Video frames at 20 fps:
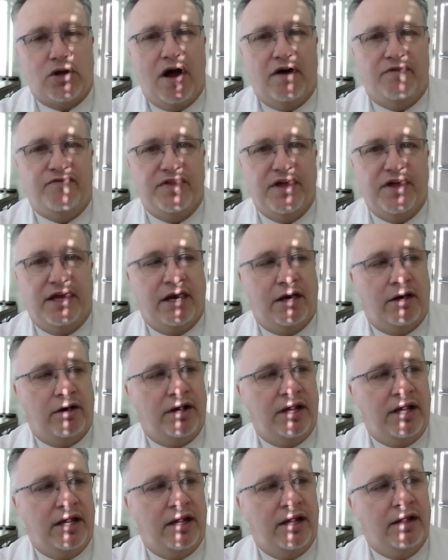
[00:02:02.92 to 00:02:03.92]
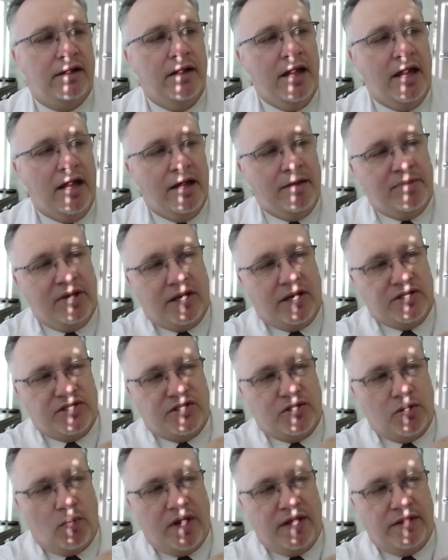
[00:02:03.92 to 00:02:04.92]
off of that area because
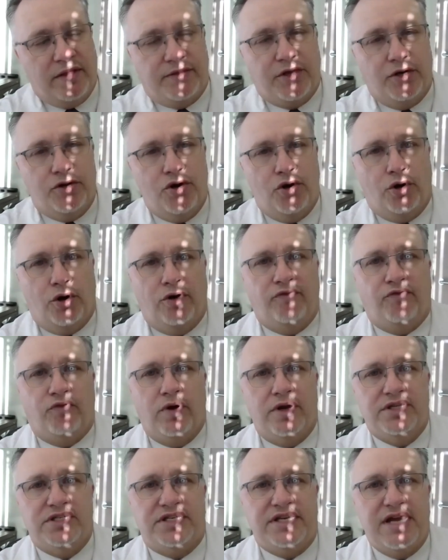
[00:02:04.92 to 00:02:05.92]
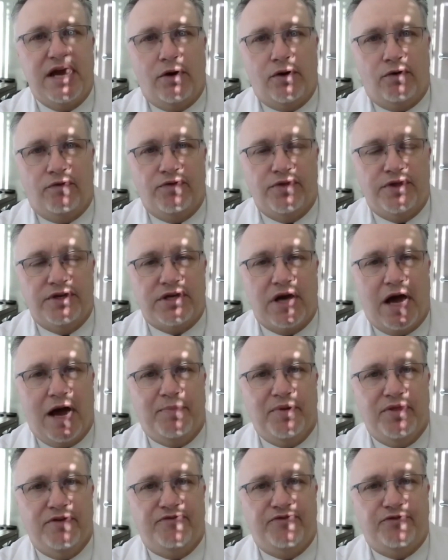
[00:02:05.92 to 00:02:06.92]
of the way that the nerve runs down over the
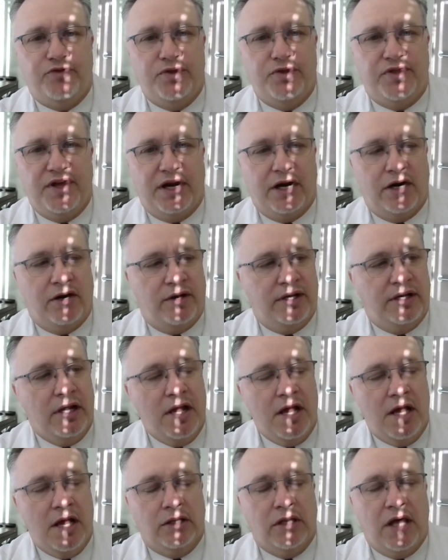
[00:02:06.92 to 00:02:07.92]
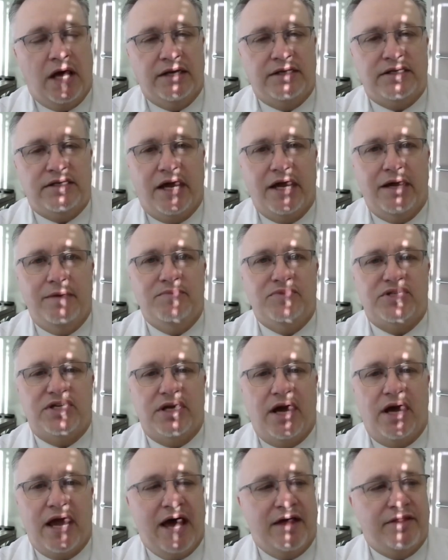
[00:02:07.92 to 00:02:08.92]
top of the foot there. A lot of times
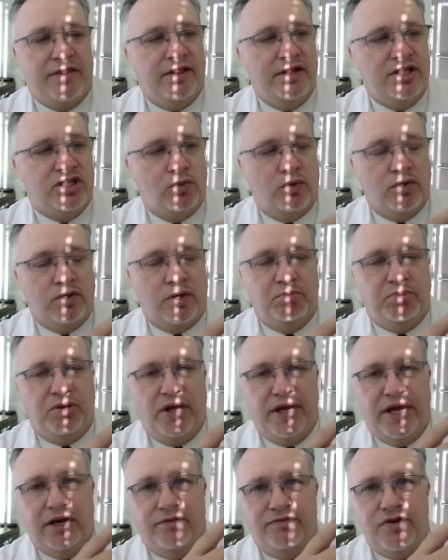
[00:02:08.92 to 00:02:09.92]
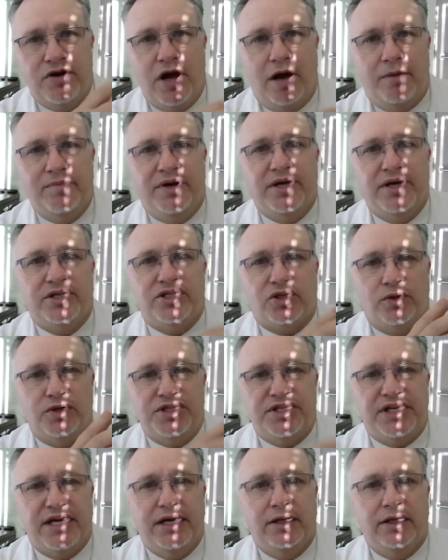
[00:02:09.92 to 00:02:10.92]
athletes will complain of numbness or
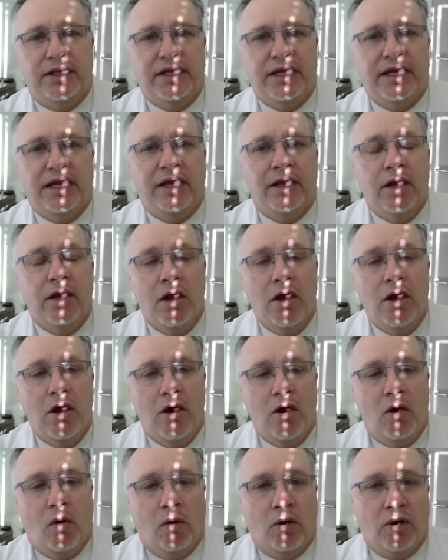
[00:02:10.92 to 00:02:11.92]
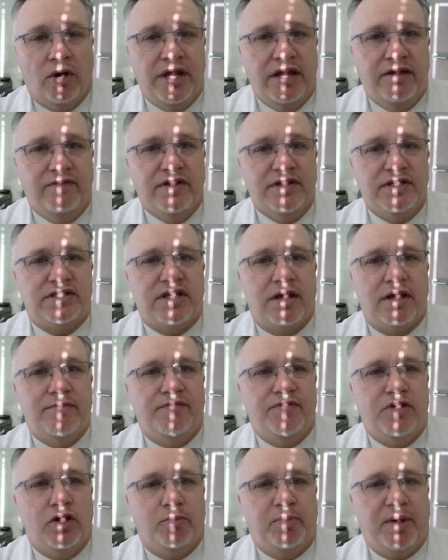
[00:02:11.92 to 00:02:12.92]
tingling, or even some
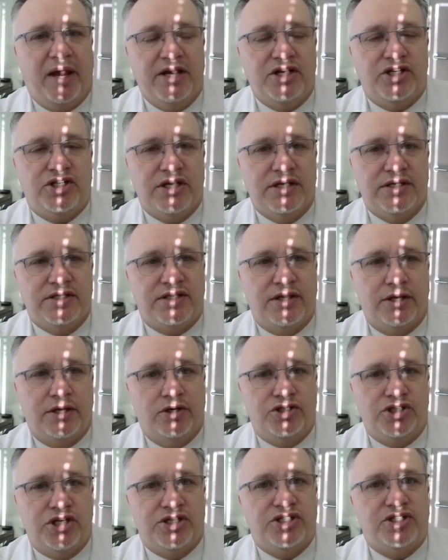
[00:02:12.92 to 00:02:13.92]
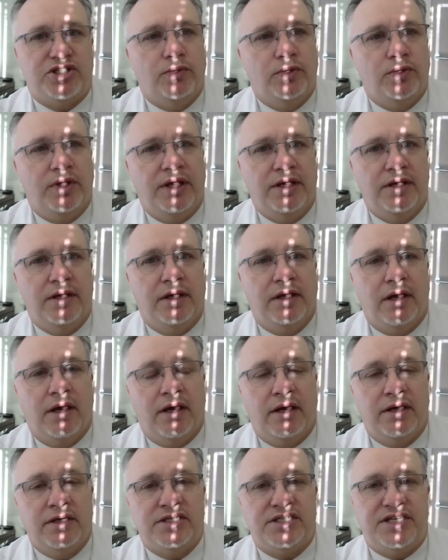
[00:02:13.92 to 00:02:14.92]
of your patients that are just doing
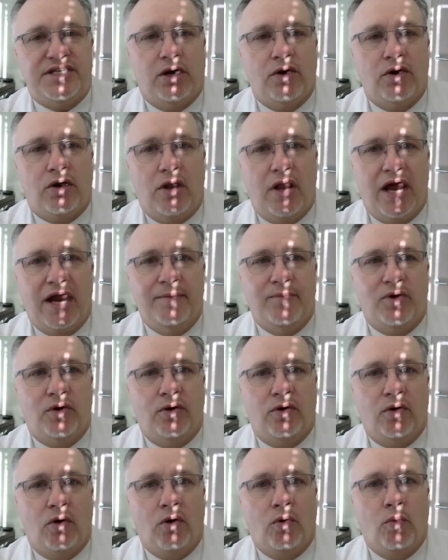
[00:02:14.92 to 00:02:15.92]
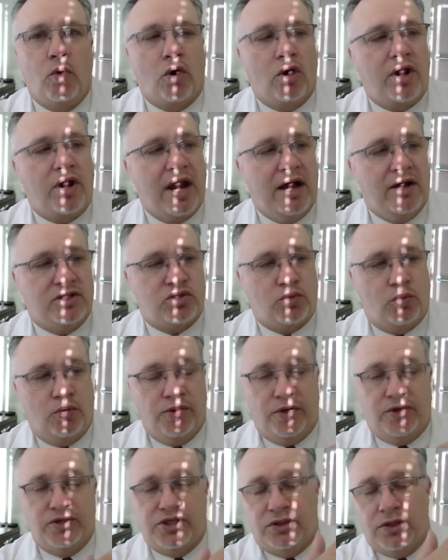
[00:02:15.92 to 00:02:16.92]
stair climber or workouts where
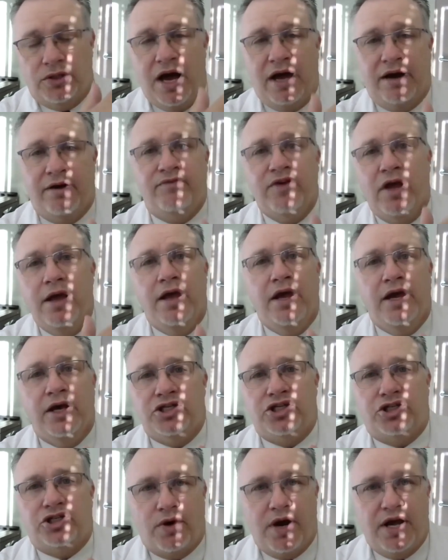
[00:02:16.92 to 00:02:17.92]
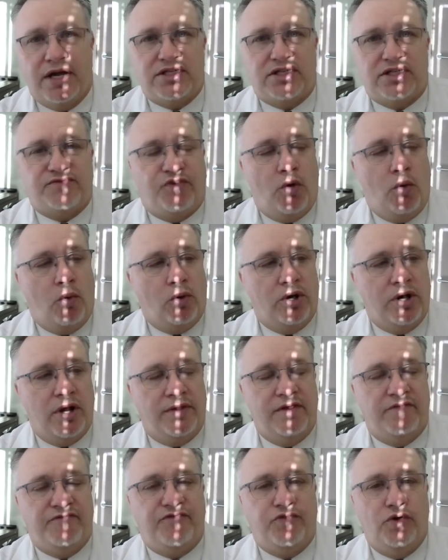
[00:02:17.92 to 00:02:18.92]
there's a lot of stress forward
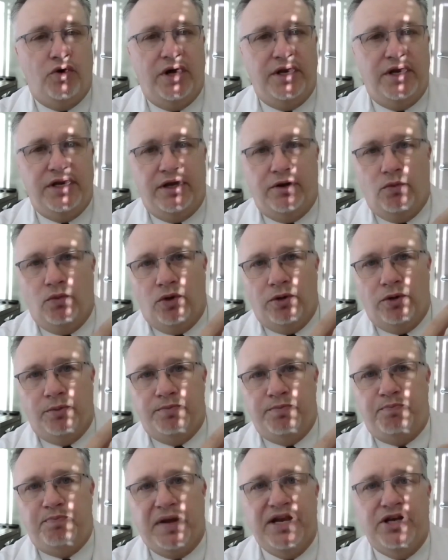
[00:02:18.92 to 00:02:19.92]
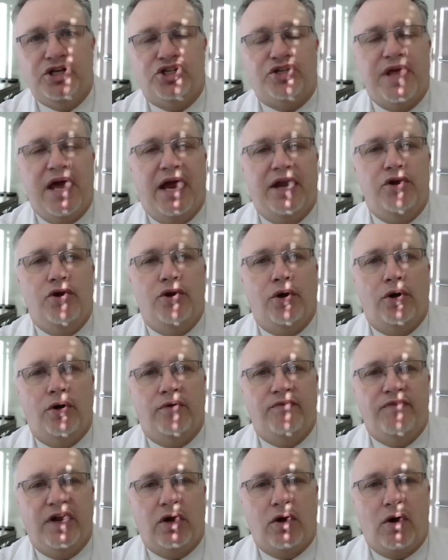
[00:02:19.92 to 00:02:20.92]
on the foot. It will pinch that
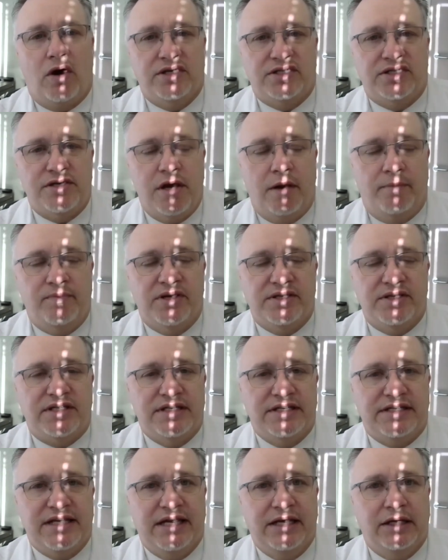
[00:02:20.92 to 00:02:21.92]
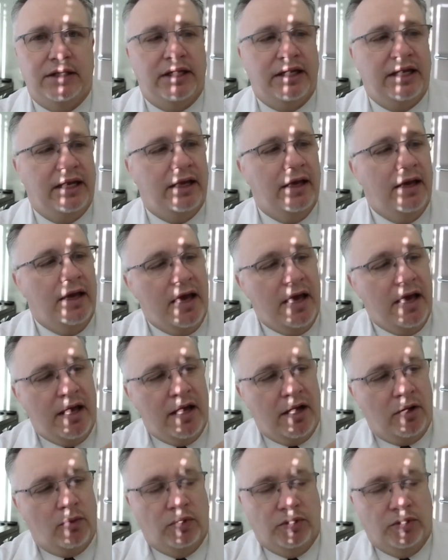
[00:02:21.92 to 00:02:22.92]
nerve and cause numbness and tingling.
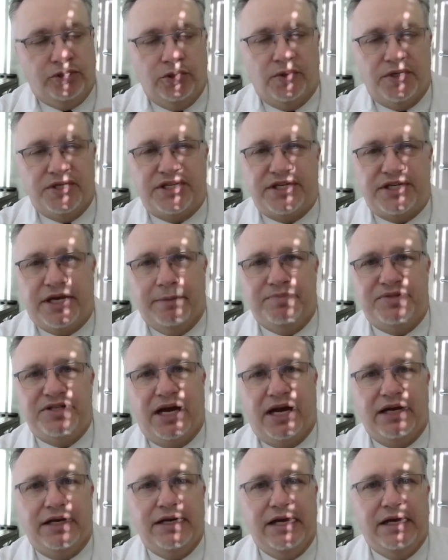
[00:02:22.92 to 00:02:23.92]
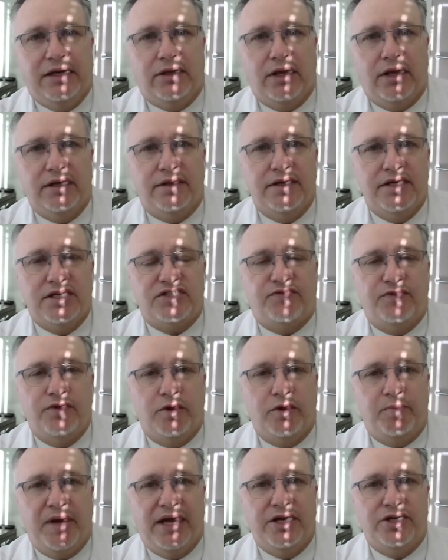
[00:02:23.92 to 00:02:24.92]
We'll do a skip technique like this for
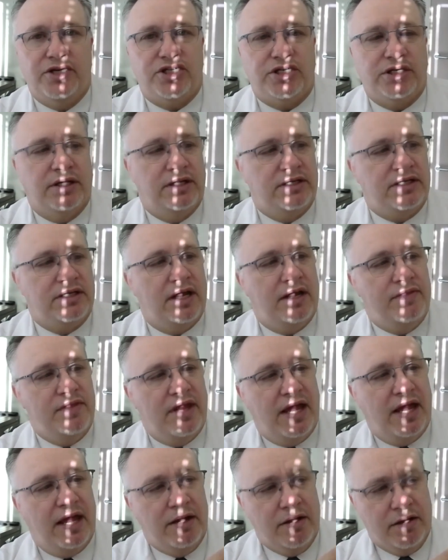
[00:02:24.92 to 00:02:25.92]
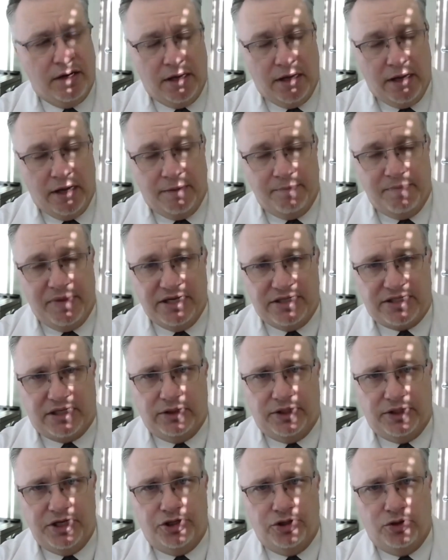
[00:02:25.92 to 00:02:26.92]
the patient, and then
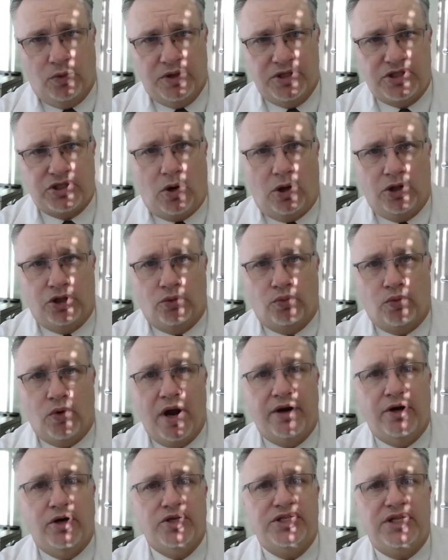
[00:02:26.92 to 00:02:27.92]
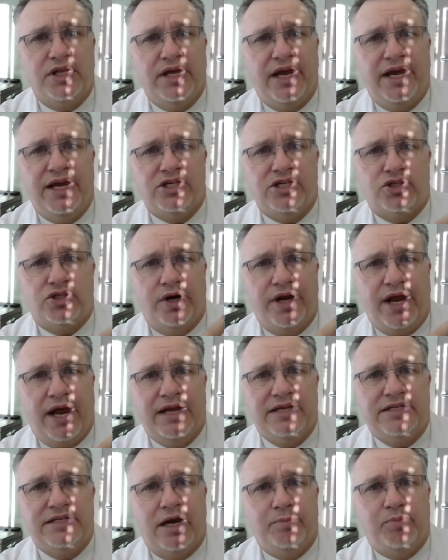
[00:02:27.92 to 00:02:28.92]
basically do what's called a runner's lace or an
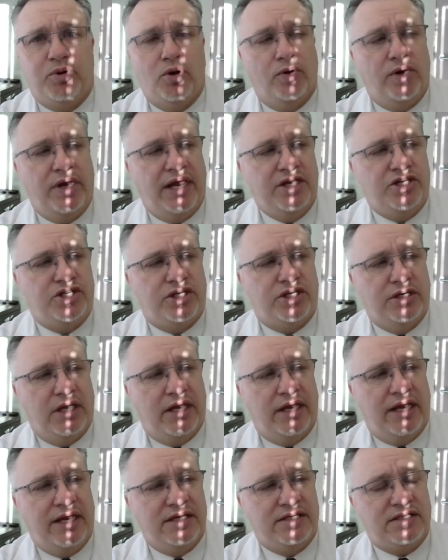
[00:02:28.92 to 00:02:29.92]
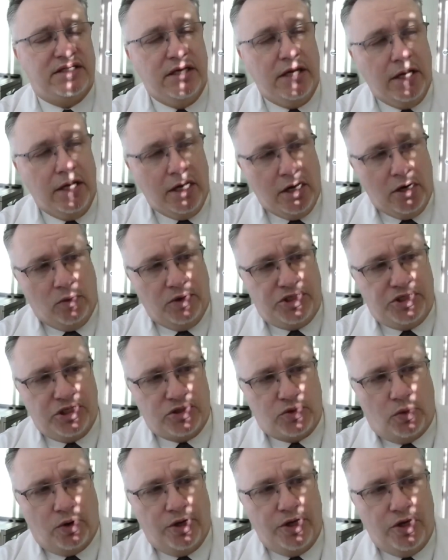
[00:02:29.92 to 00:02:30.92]
anti-pronation lace, which
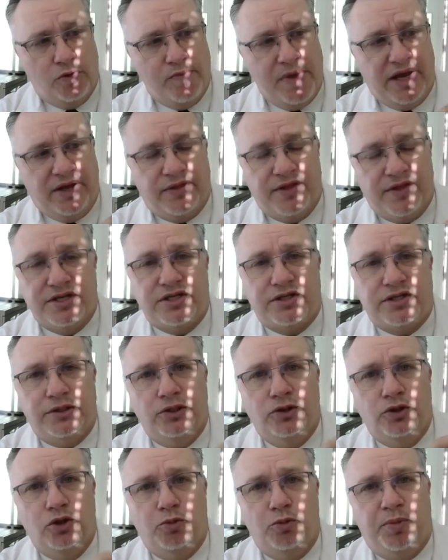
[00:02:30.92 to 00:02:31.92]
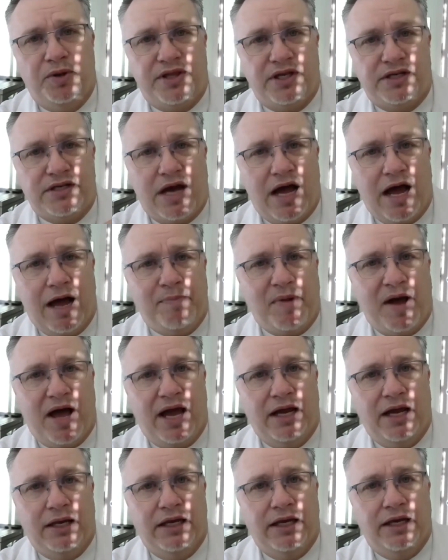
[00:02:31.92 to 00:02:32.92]
is where you make this loop at the top
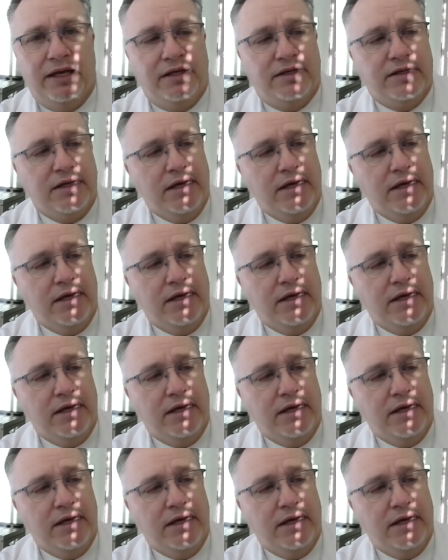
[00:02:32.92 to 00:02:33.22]
eyelid